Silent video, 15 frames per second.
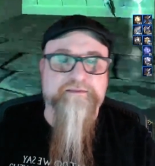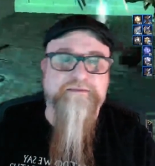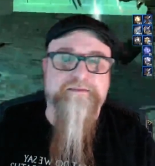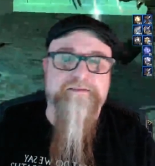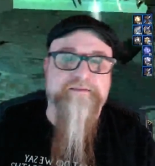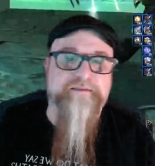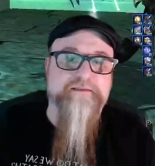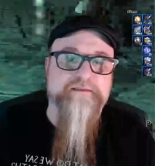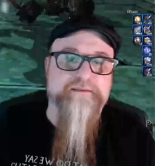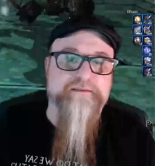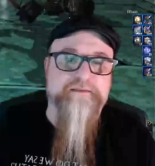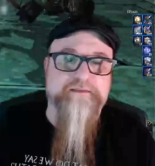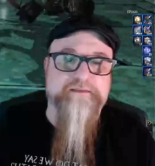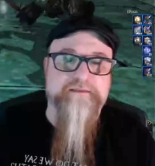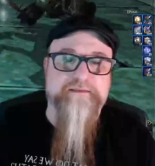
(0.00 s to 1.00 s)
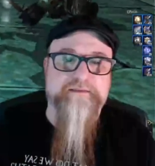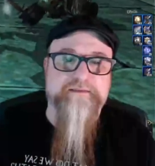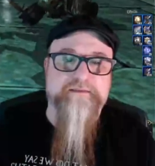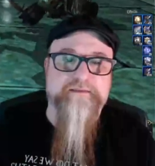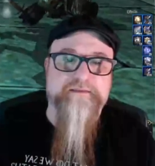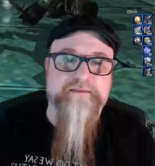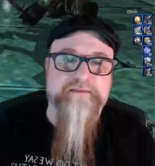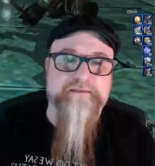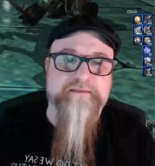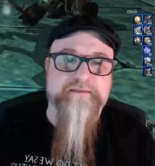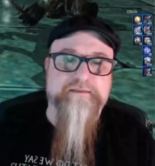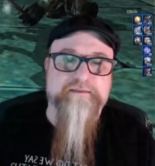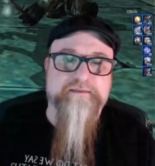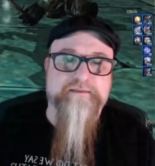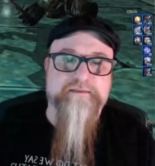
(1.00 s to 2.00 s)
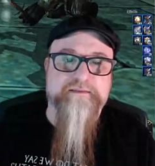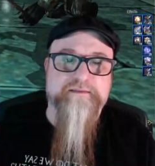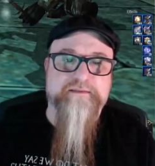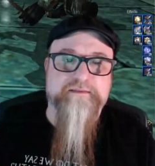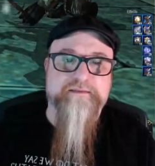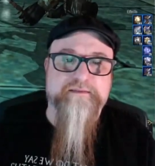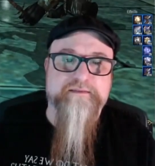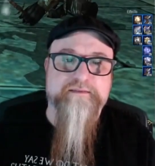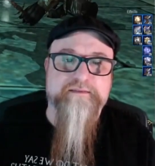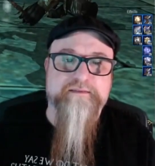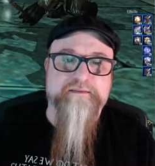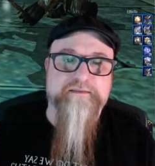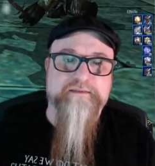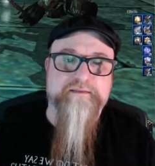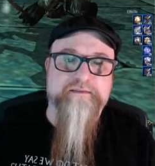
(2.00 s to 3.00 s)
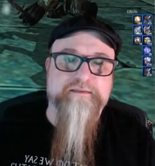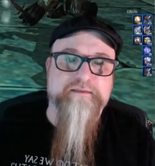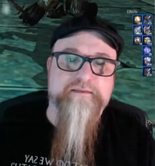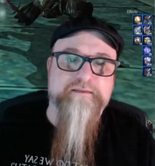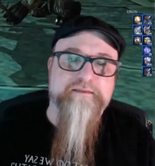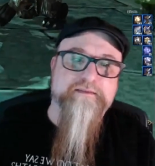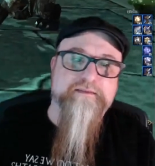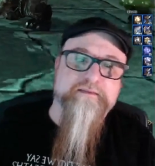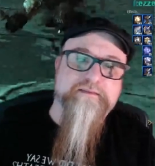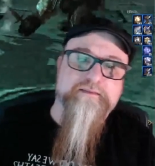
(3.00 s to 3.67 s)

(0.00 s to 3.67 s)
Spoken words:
Nothing is said.